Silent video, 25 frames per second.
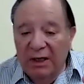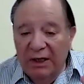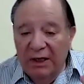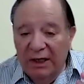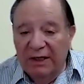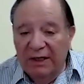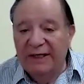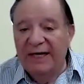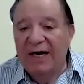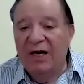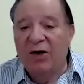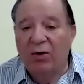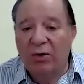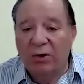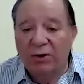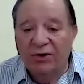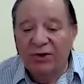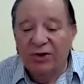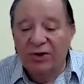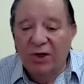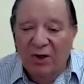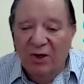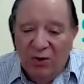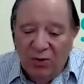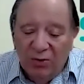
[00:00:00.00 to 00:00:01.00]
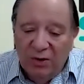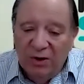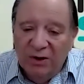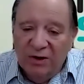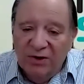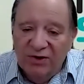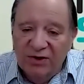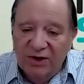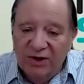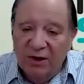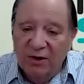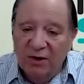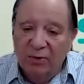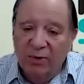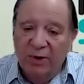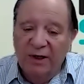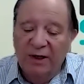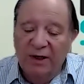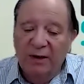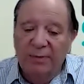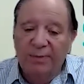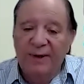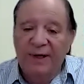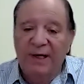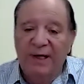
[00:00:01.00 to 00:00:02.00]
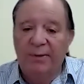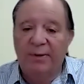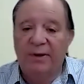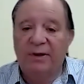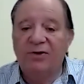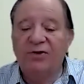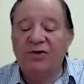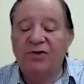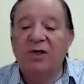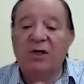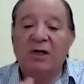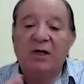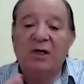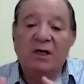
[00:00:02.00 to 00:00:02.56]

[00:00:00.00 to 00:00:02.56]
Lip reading: And that also accelerated payments,